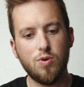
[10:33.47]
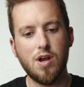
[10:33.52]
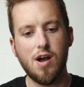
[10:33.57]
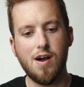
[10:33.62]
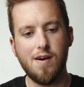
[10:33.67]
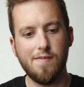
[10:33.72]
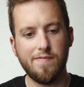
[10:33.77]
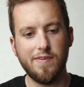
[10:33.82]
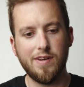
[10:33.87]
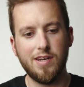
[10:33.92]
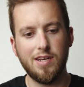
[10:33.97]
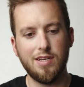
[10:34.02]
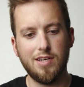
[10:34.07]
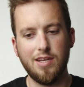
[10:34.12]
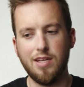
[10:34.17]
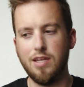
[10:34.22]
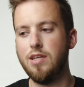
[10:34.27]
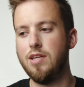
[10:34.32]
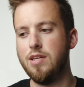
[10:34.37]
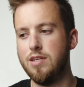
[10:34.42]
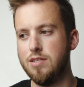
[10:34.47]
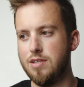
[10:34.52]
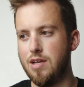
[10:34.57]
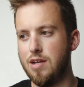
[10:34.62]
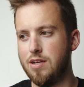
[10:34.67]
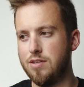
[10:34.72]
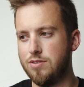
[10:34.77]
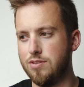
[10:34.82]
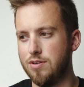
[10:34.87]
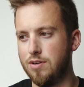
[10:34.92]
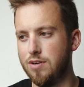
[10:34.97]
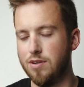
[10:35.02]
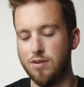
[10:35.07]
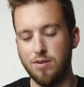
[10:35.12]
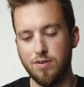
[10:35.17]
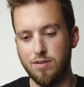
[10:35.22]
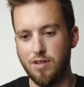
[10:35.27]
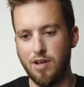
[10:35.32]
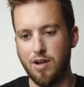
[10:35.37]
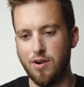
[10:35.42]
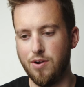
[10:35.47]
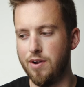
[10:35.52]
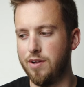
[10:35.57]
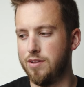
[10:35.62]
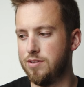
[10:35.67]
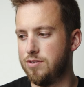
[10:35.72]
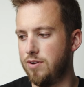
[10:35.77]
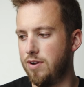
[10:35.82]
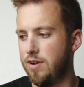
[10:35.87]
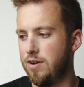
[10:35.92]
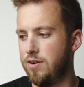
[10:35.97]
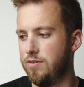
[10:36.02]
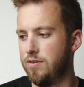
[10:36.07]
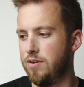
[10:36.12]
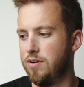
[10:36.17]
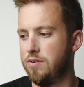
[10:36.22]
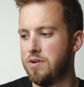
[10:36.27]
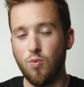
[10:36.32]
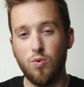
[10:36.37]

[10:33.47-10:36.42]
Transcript: confident in his answer or their answer, I don't know,